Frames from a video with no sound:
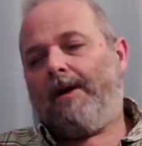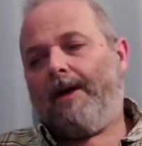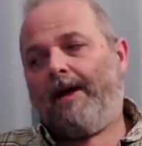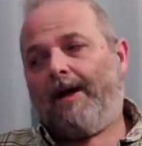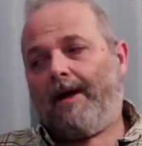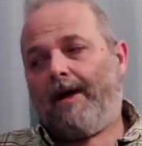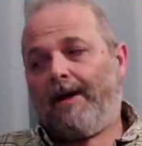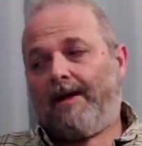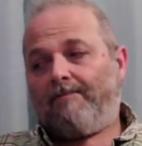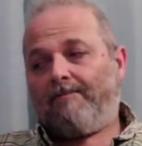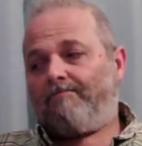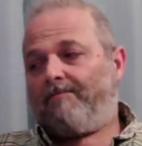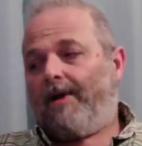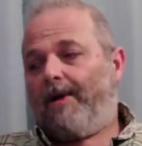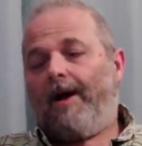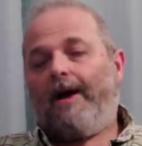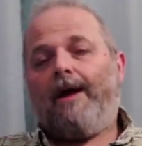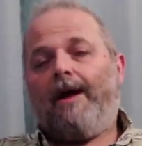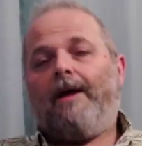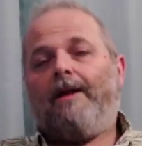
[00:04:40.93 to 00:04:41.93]
And
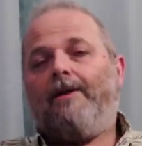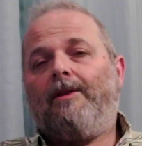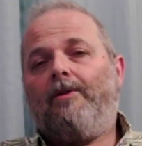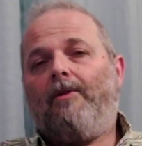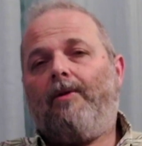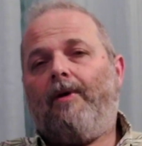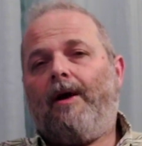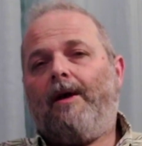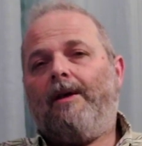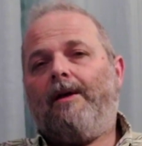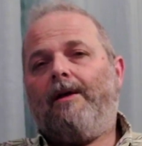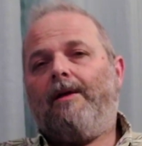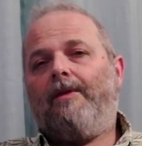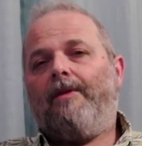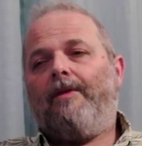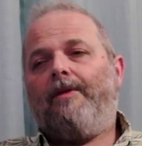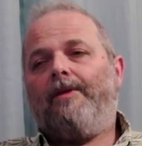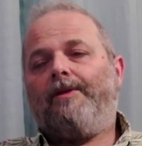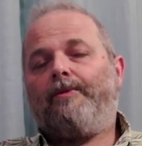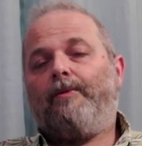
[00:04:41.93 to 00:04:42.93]
I had no idea
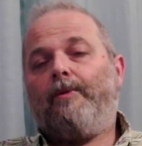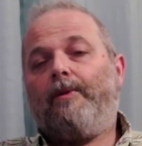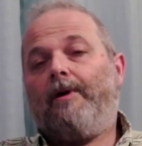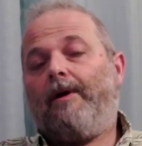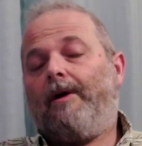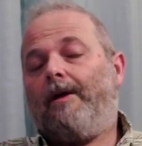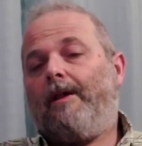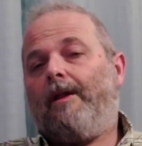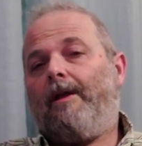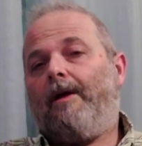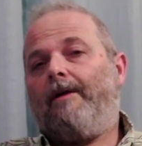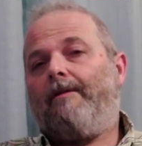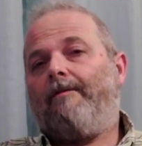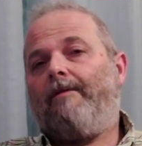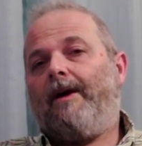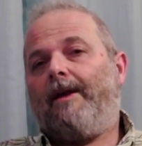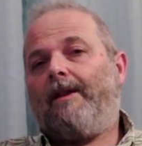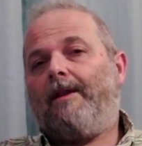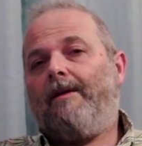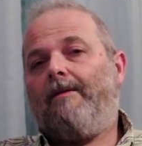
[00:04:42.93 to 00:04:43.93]
that this one got a lot of
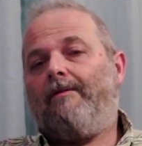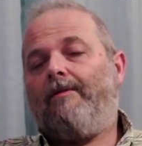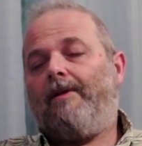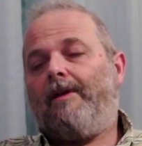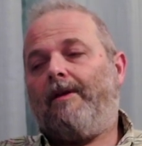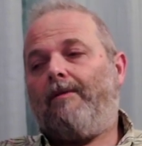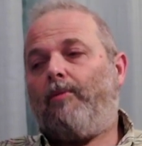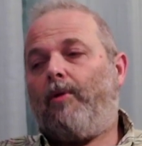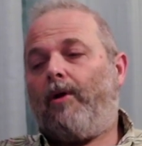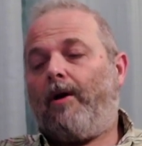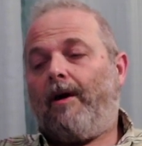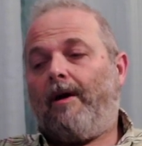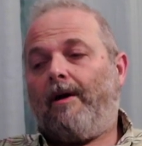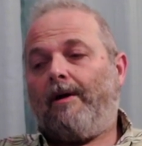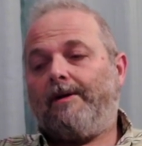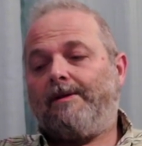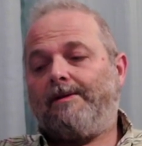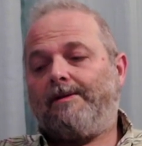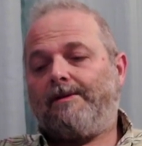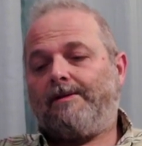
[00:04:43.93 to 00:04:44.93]
activity
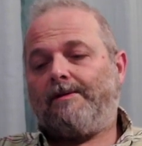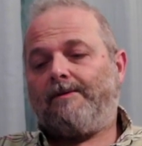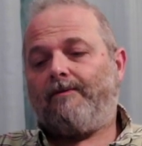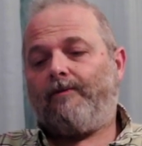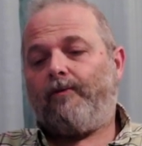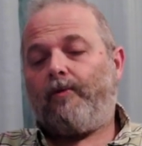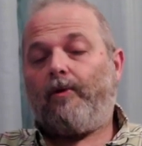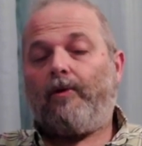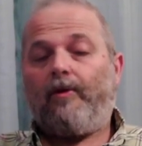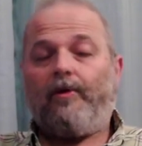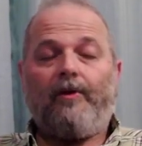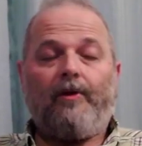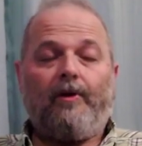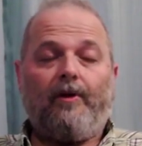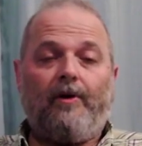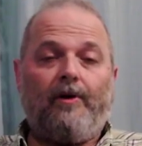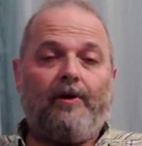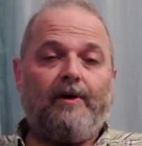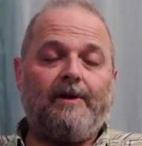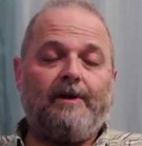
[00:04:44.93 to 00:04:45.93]
because for the
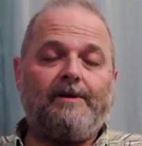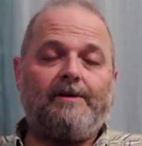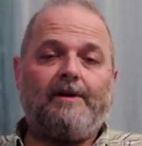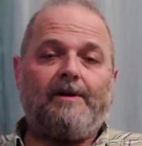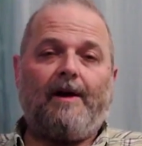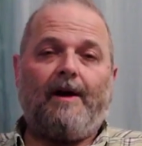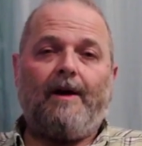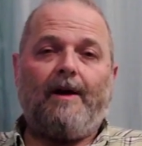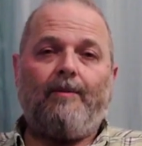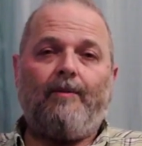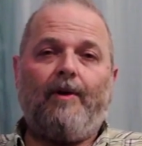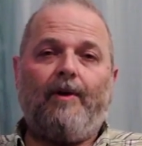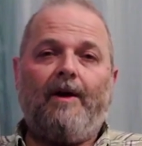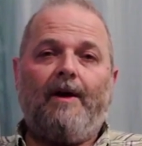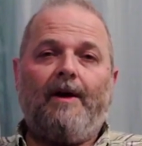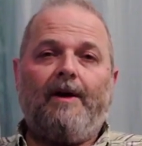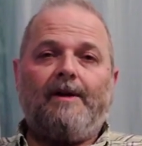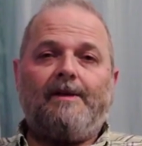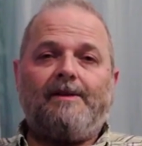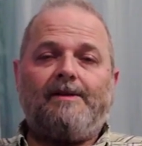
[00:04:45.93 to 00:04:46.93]
longest time,
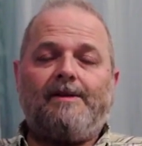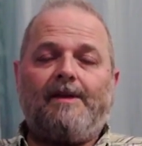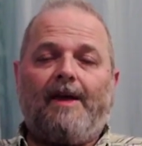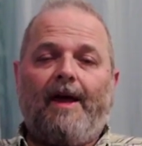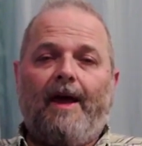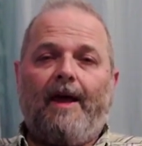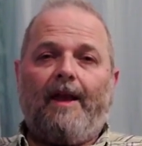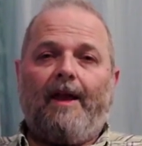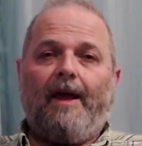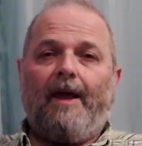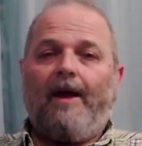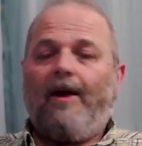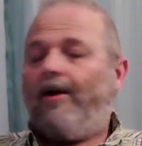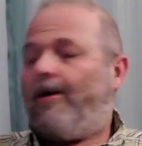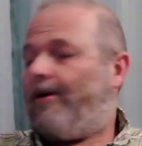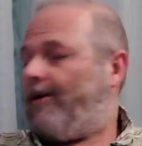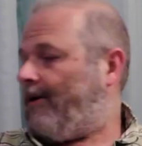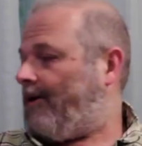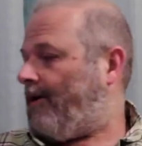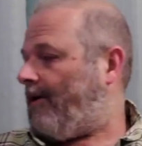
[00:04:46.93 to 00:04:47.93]
scanning
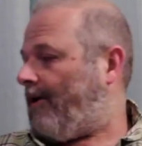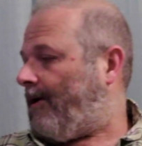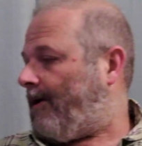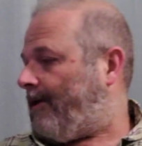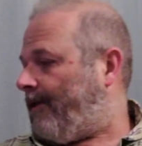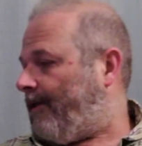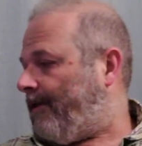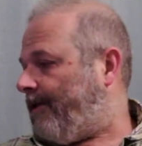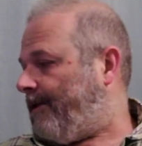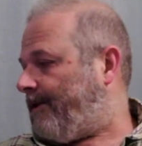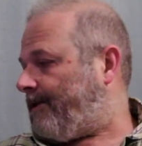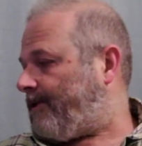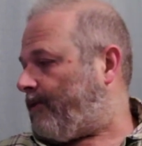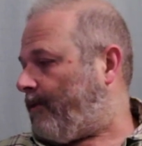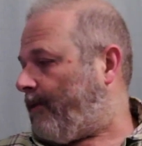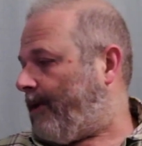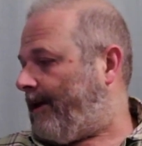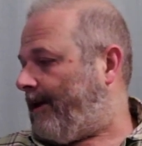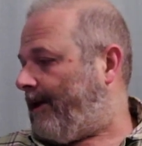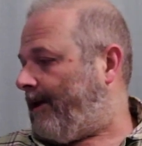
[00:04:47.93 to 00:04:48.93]
on this
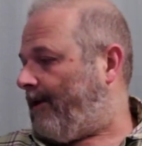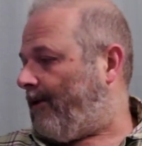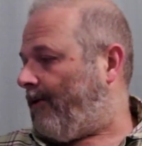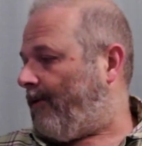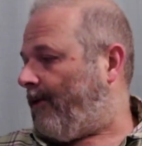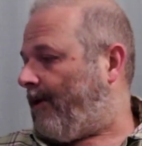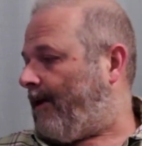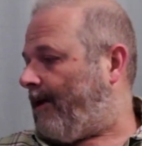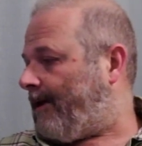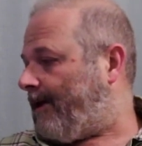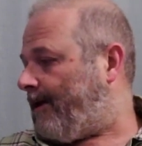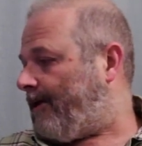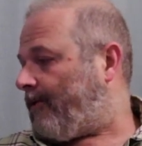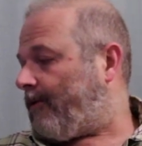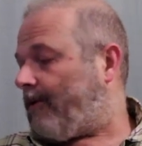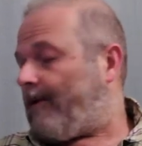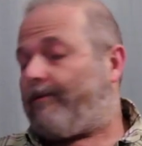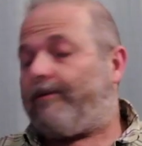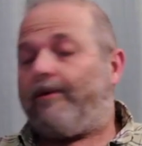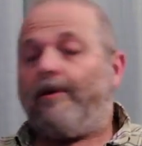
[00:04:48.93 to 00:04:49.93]
radio got
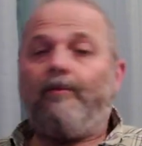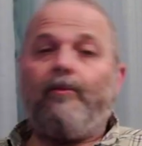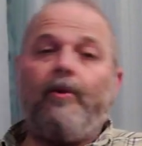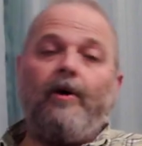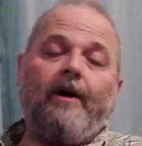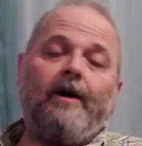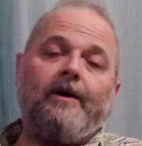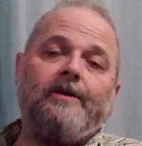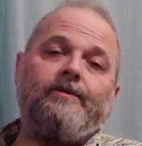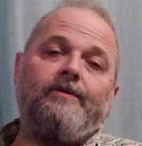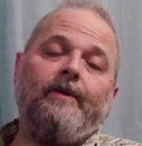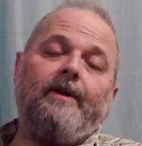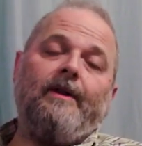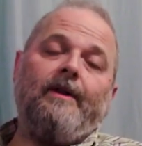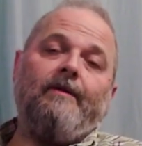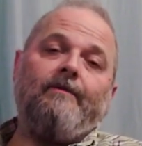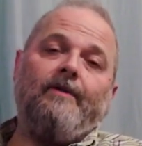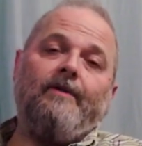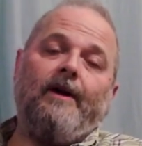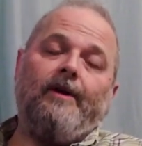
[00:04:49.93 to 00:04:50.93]
interrupted because we
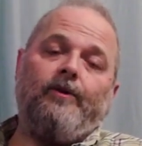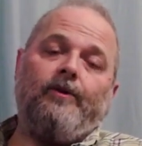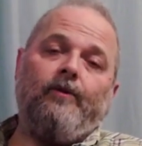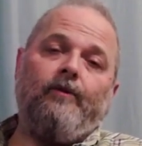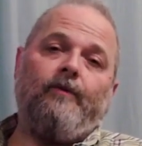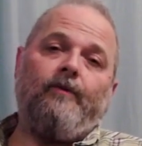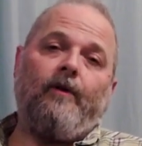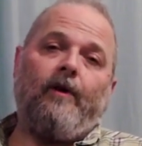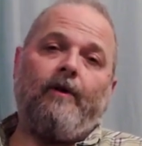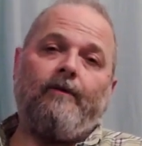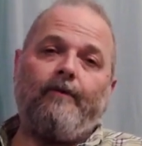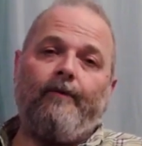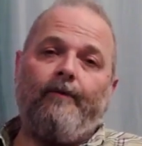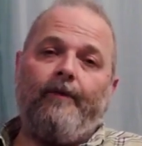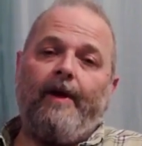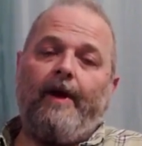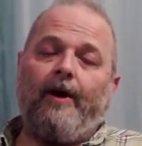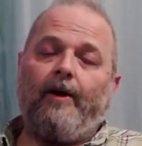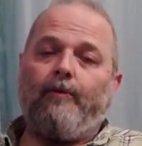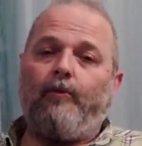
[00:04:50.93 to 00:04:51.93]
live not too far from
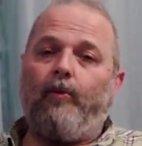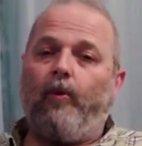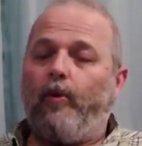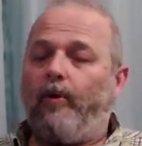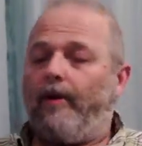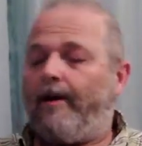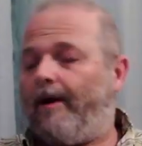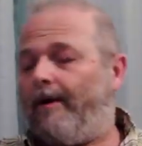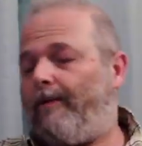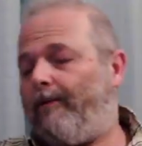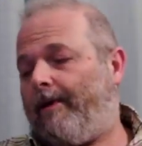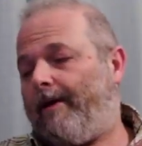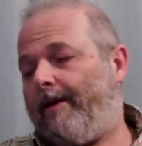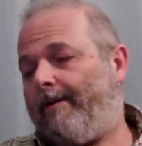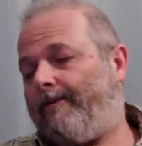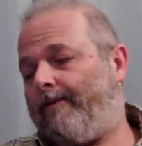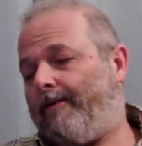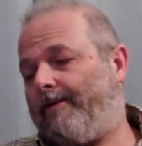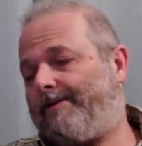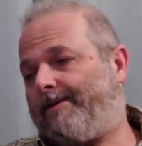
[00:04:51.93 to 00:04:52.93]
the airport. And when I
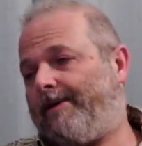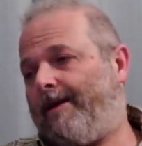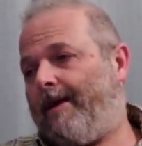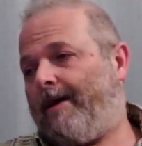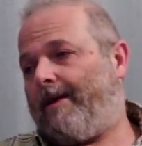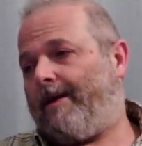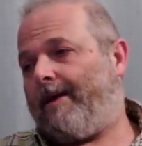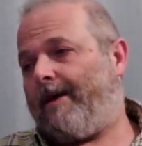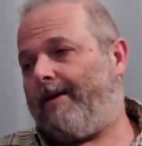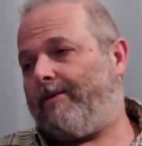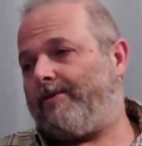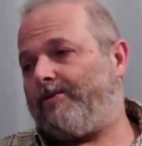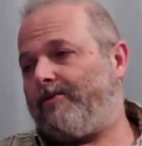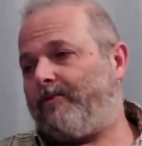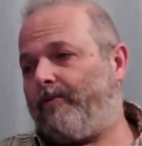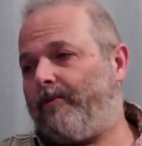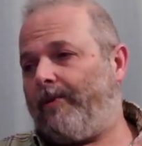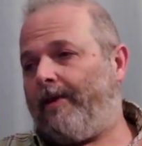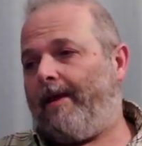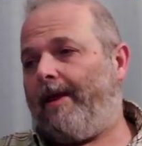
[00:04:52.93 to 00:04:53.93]
first got it, I was
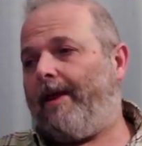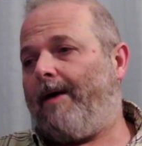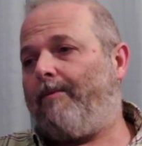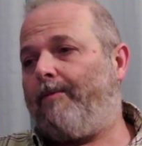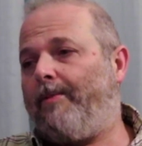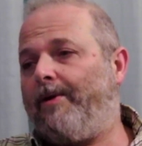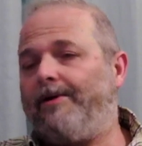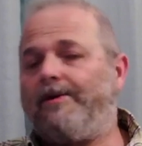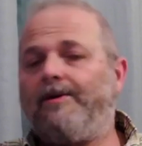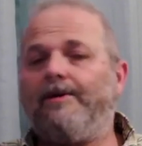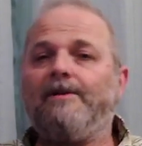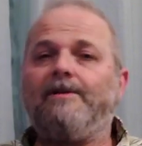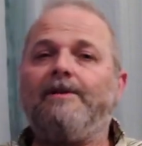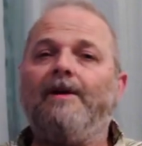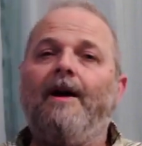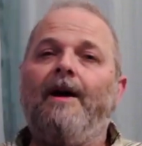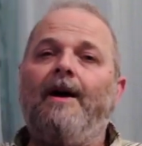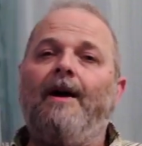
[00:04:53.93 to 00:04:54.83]
really ambitious.